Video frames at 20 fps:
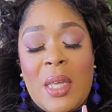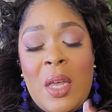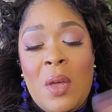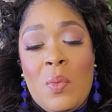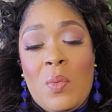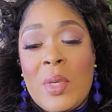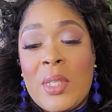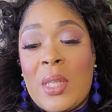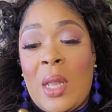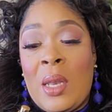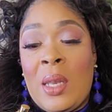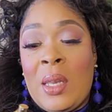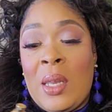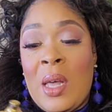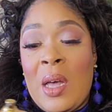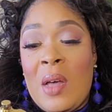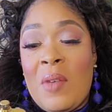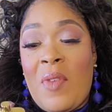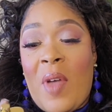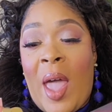It was
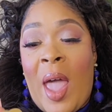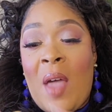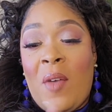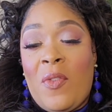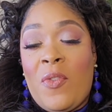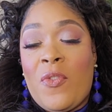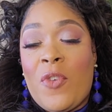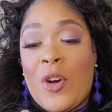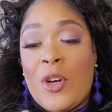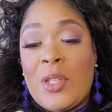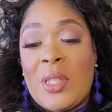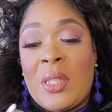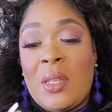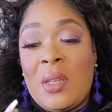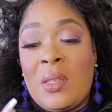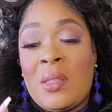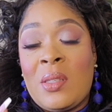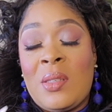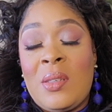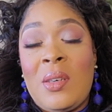love at first
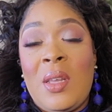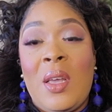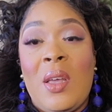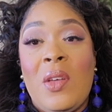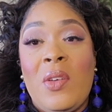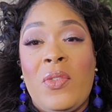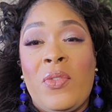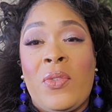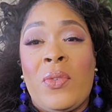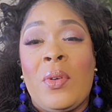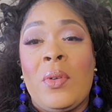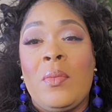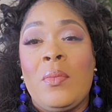sniff.